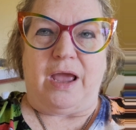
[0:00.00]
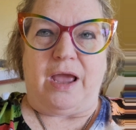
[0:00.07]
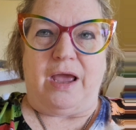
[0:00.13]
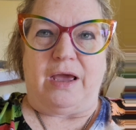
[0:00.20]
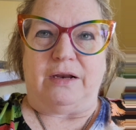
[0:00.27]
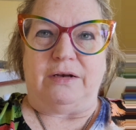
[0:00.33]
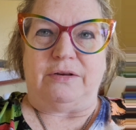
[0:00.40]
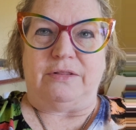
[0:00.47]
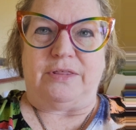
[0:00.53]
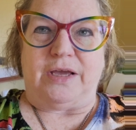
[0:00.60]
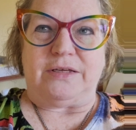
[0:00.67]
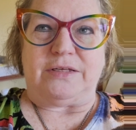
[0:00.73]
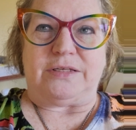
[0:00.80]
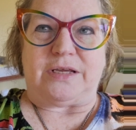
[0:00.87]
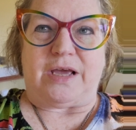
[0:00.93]
And
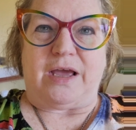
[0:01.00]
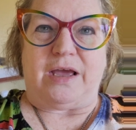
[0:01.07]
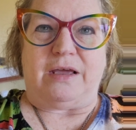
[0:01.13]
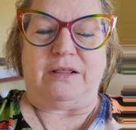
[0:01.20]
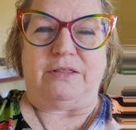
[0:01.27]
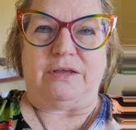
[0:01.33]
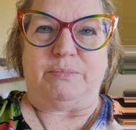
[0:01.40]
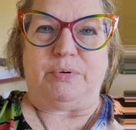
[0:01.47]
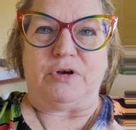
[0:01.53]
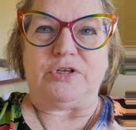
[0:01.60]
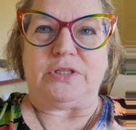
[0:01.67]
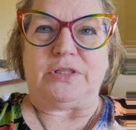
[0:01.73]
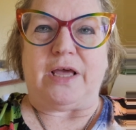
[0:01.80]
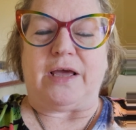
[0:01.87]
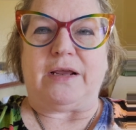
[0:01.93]
they said, the
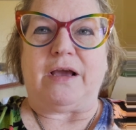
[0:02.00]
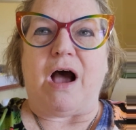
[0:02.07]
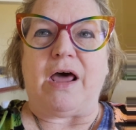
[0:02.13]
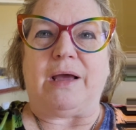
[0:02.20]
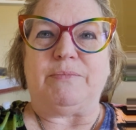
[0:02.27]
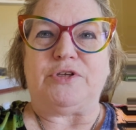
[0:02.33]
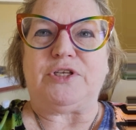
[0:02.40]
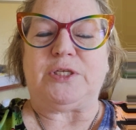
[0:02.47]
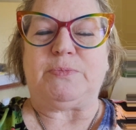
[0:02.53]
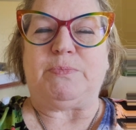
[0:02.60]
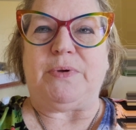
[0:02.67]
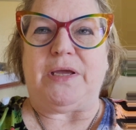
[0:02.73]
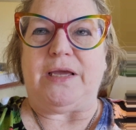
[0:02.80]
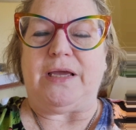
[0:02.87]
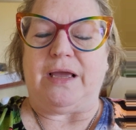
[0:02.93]
person that got up to
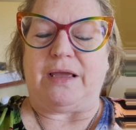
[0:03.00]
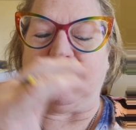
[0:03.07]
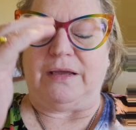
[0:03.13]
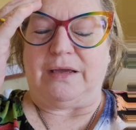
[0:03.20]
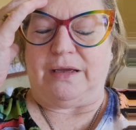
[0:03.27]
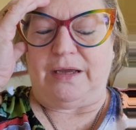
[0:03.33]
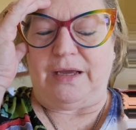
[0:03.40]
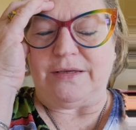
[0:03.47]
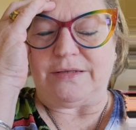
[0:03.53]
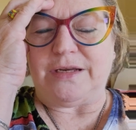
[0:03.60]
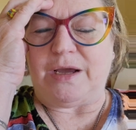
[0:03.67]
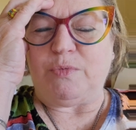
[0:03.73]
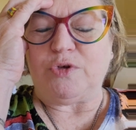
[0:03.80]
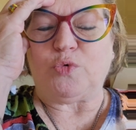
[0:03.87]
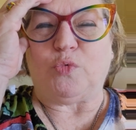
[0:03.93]
speak, his
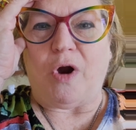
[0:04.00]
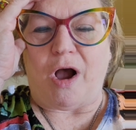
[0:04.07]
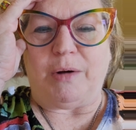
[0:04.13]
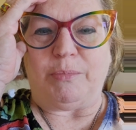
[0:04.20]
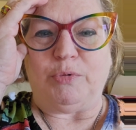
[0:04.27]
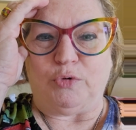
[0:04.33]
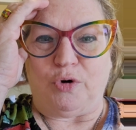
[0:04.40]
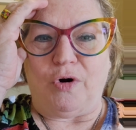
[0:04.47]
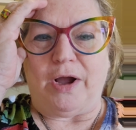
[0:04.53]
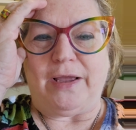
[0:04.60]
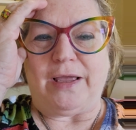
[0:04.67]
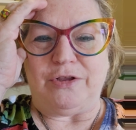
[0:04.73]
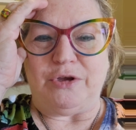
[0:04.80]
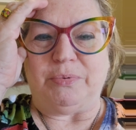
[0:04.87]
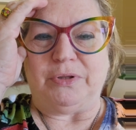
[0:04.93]
name was Rob Roy.
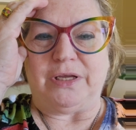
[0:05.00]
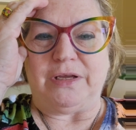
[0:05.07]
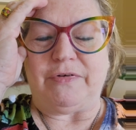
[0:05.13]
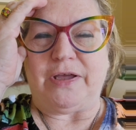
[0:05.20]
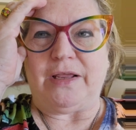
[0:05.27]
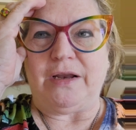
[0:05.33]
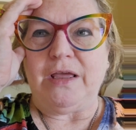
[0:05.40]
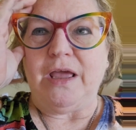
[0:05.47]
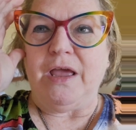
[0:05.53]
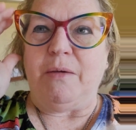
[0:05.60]
Can you believe it?